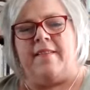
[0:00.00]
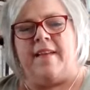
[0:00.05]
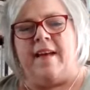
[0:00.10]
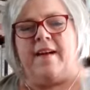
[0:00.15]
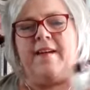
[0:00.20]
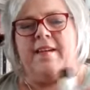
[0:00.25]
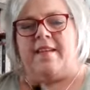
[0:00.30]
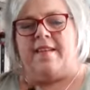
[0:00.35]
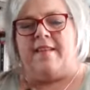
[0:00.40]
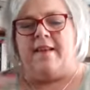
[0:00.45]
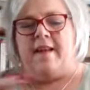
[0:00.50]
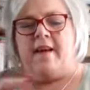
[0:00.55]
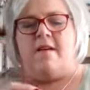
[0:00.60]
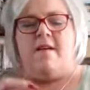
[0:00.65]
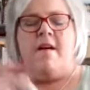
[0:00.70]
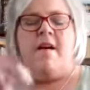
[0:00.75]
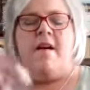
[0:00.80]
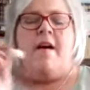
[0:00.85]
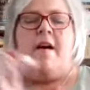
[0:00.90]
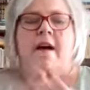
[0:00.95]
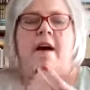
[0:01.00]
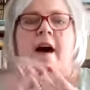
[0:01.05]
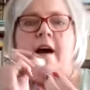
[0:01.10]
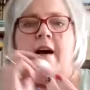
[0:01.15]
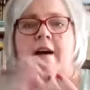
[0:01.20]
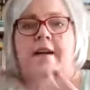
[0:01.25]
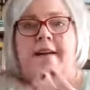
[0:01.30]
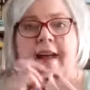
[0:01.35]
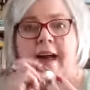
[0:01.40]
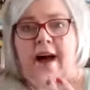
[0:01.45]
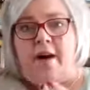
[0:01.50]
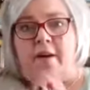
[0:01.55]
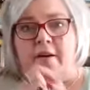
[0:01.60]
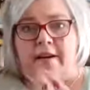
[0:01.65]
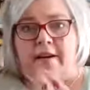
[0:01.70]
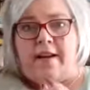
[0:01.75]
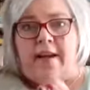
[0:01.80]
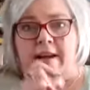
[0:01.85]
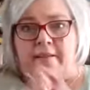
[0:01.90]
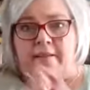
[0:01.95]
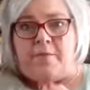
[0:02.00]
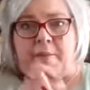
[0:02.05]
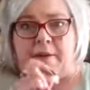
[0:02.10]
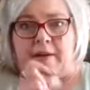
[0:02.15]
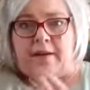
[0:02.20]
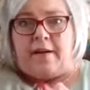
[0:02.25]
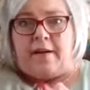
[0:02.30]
down in there. Now it has been